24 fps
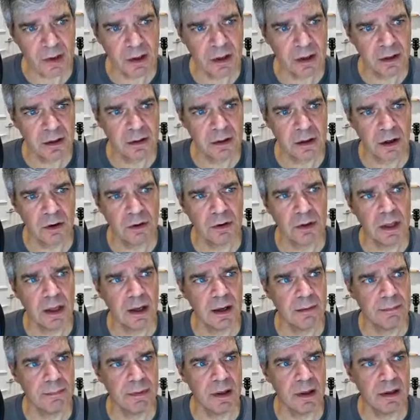In
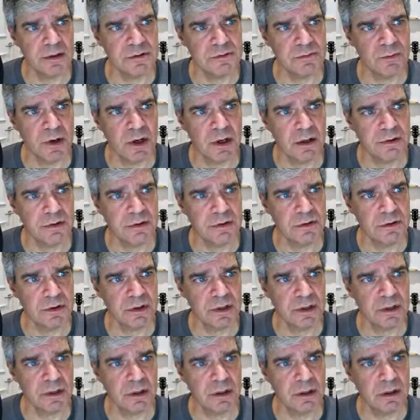Collab as well, you
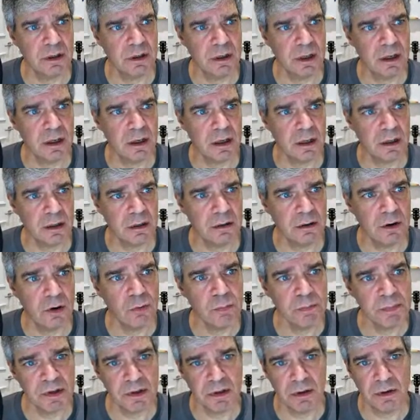can
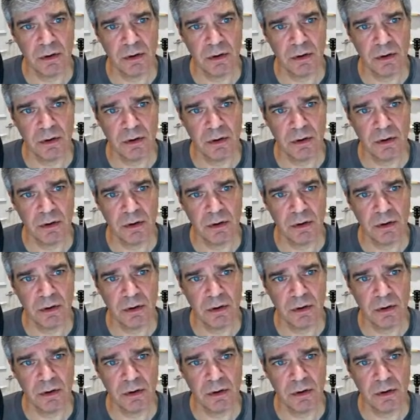open a